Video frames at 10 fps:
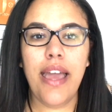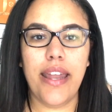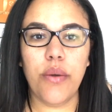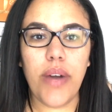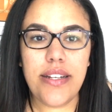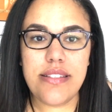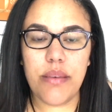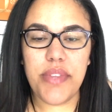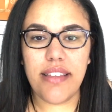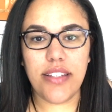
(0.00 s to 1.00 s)
And I wanted
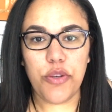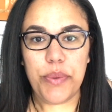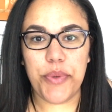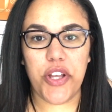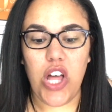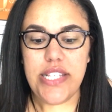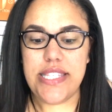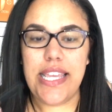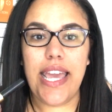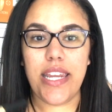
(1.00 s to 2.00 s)
something a little bit more
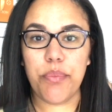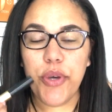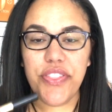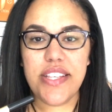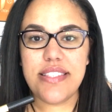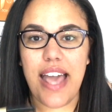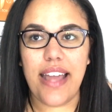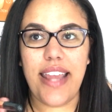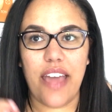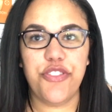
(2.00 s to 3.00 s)
glossy, and I put this
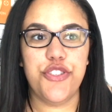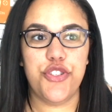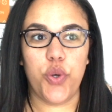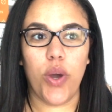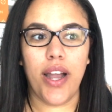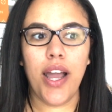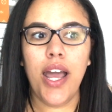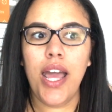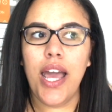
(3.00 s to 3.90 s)
on at the store